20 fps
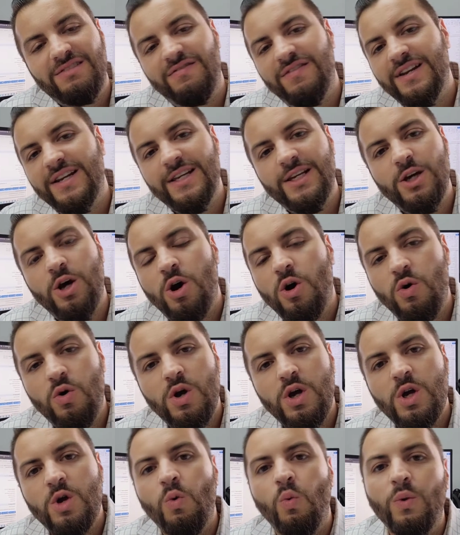video
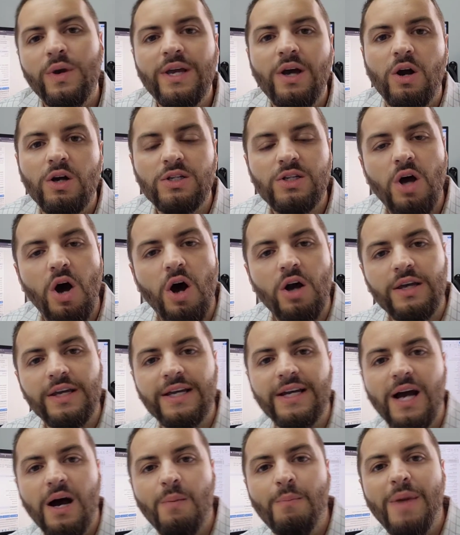we are
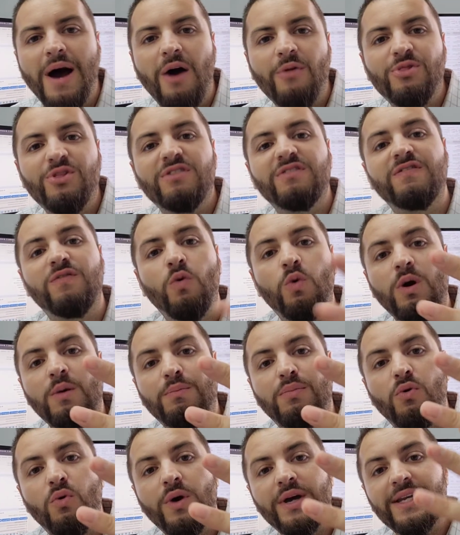talking about the
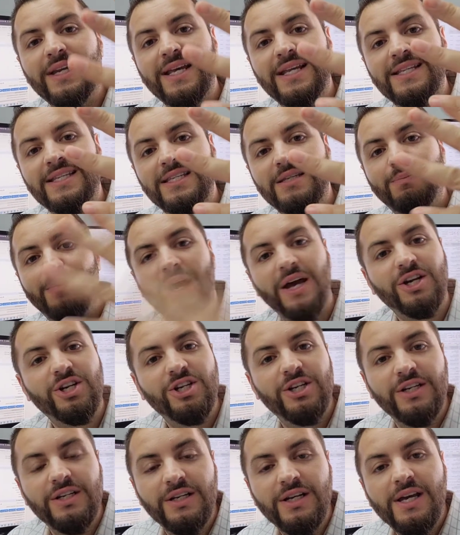4-point
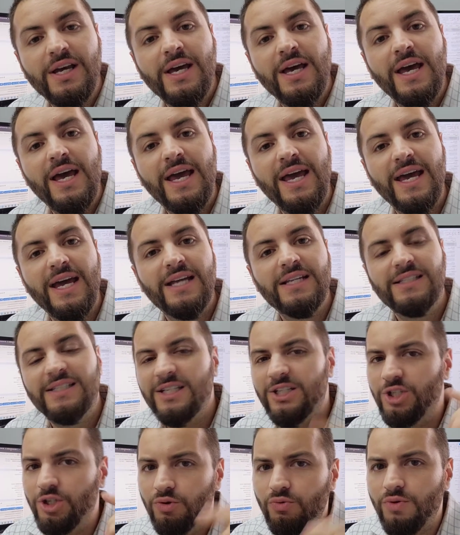inspection. And
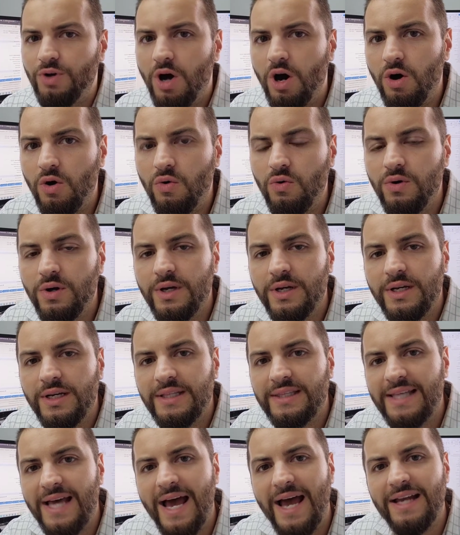did you know
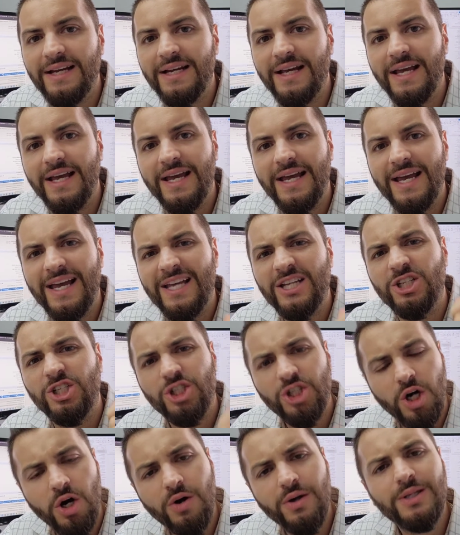that
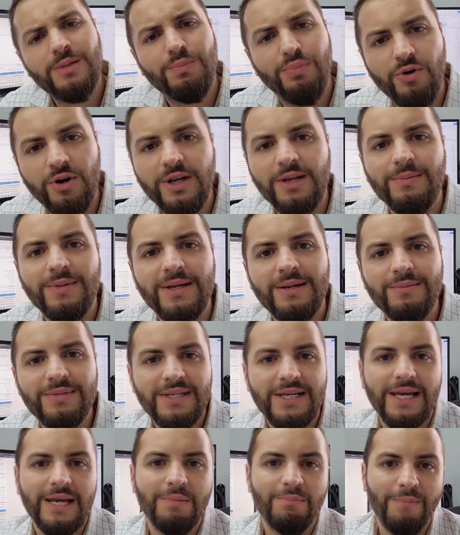insurance premiums
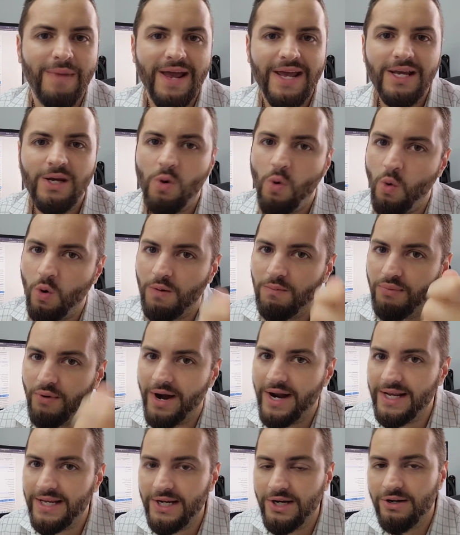can make or
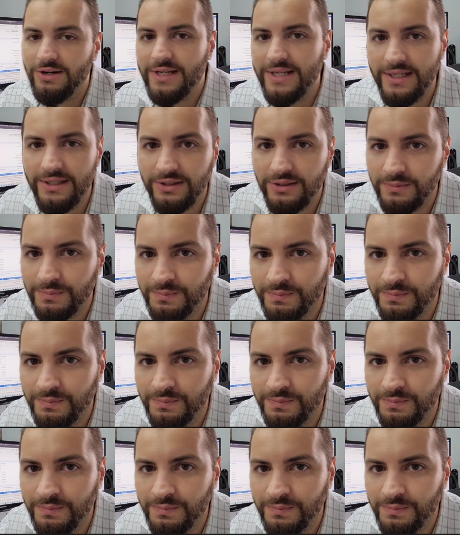break your deal?